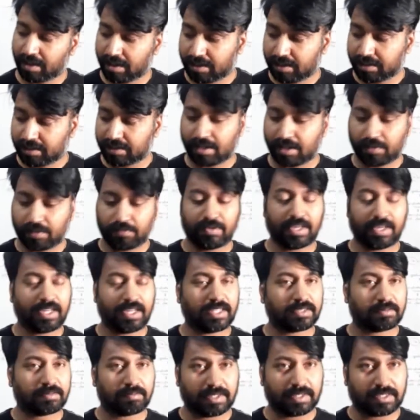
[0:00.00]
There are various
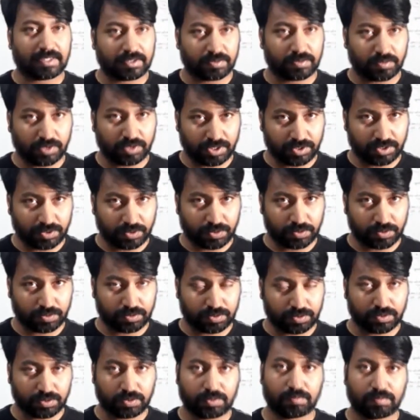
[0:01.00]
methods we can use
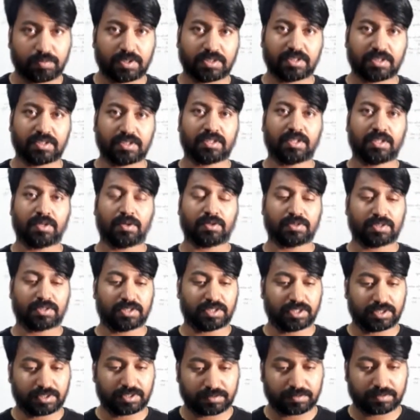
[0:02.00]
to measure the
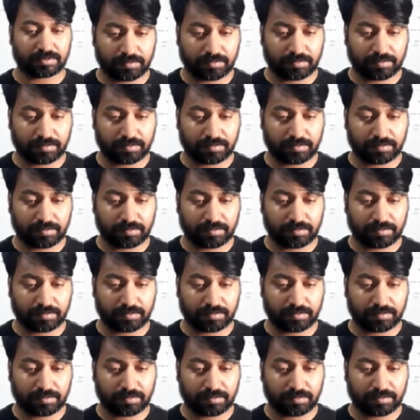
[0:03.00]
concentration.